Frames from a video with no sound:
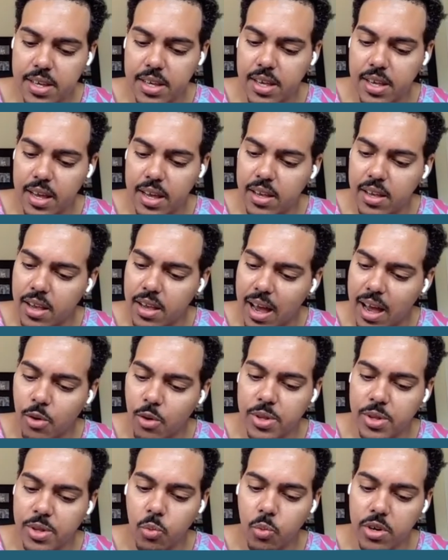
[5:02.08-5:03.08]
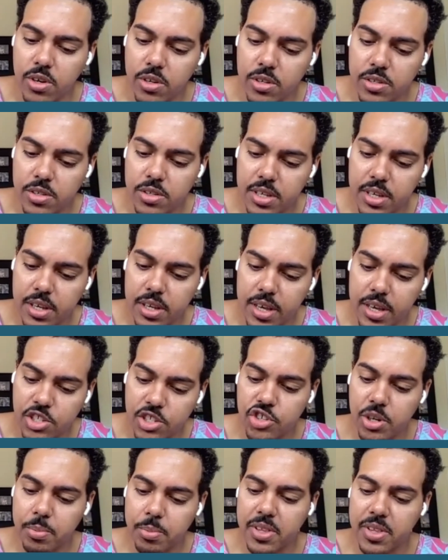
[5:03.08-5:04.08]
out in the world, in
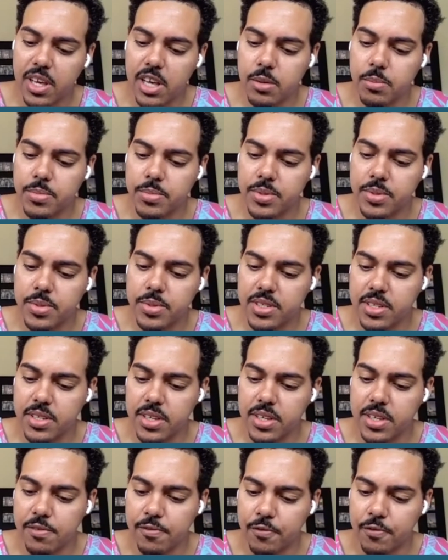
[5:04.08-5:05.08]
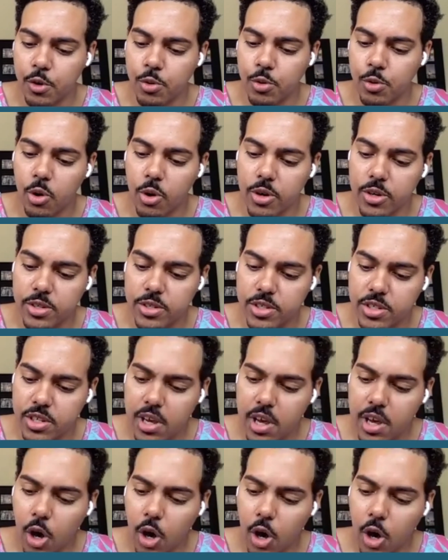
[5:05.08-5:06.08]
strip clubs, in food courts,
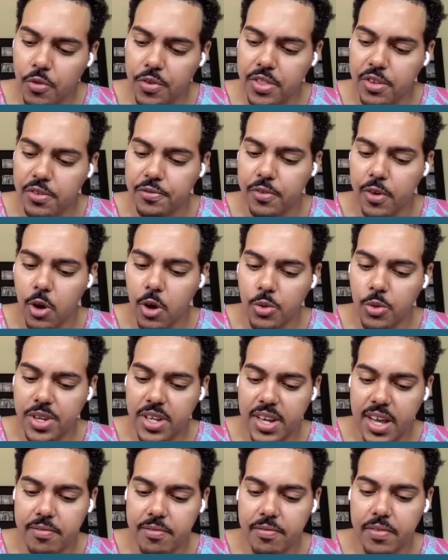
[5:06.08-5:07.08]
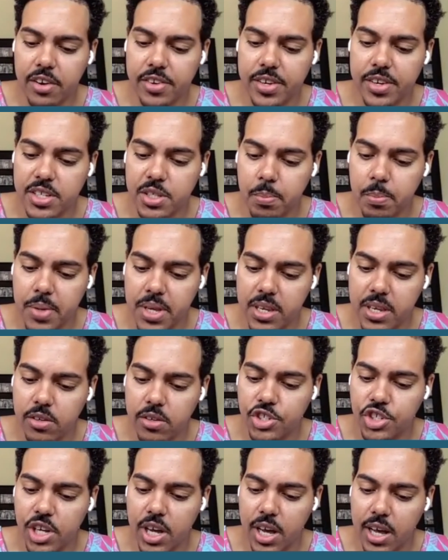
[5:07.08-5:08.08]
over the phone and at various menial
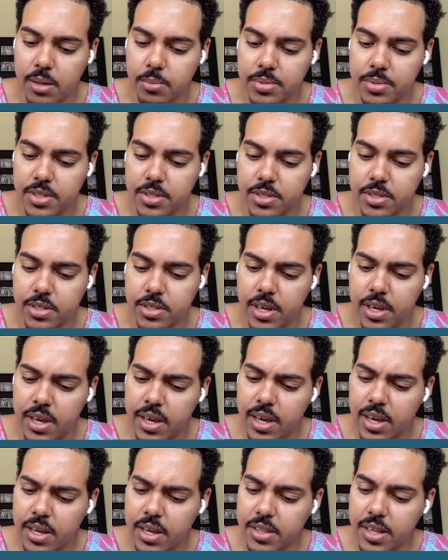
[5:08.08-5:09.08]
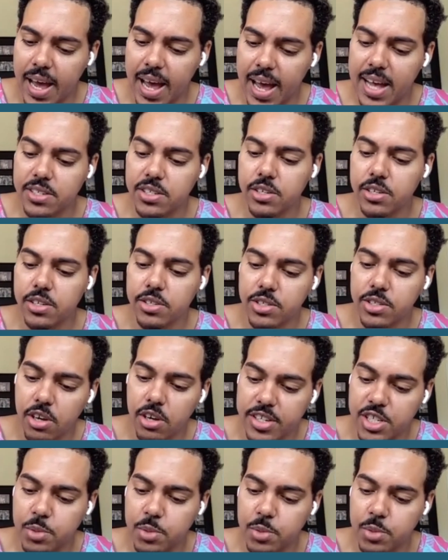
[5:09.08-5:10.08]
jobs. The askers are
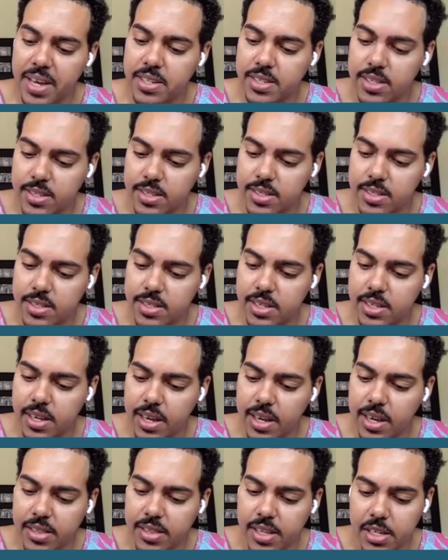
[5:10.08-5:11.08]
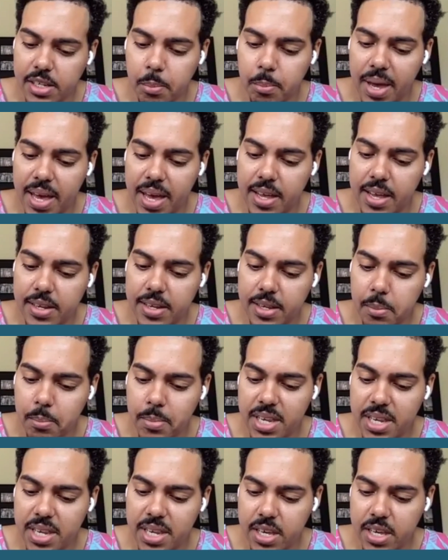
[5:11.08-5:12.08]
expectant. They demand
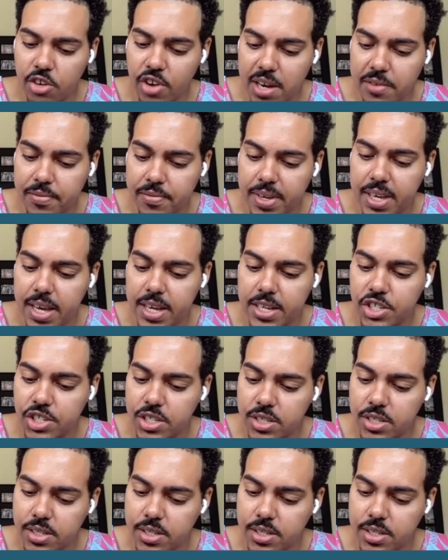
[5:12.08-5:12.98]
immediate gratification.